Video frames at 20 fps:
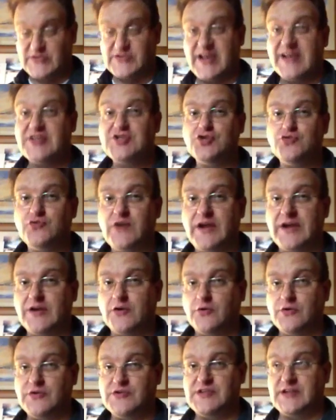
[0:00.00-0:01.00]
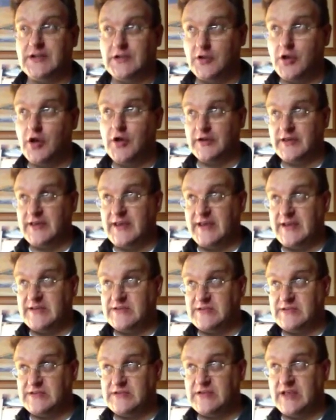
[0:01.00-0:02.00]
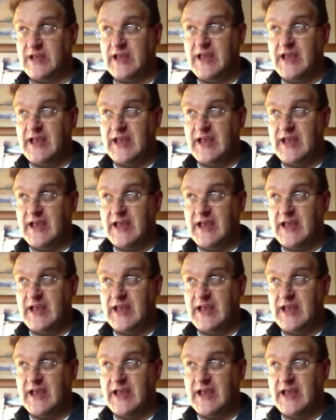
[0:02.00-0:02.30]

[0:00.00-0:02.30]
Session records in a lot of cases